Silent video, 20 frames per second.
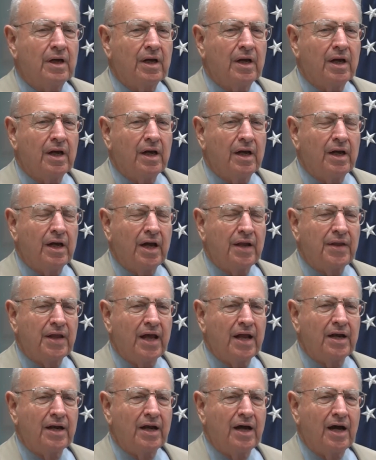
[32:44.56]

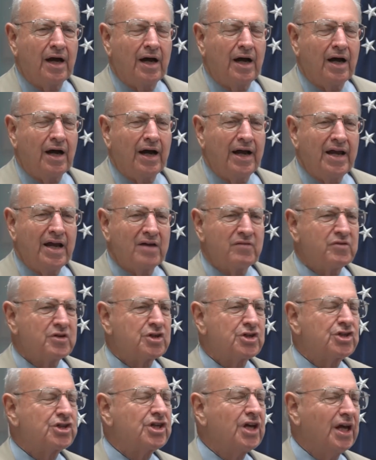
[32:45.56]
that I have
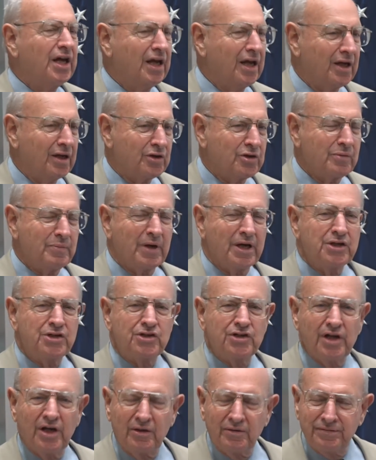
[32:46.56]
a saying to
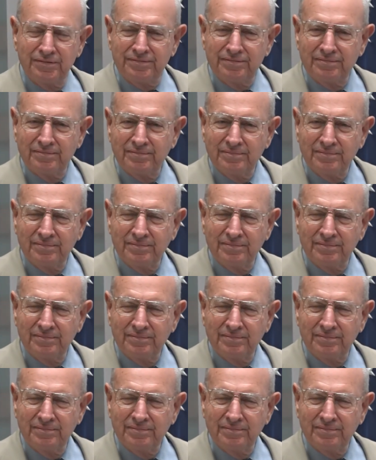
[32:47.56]
myself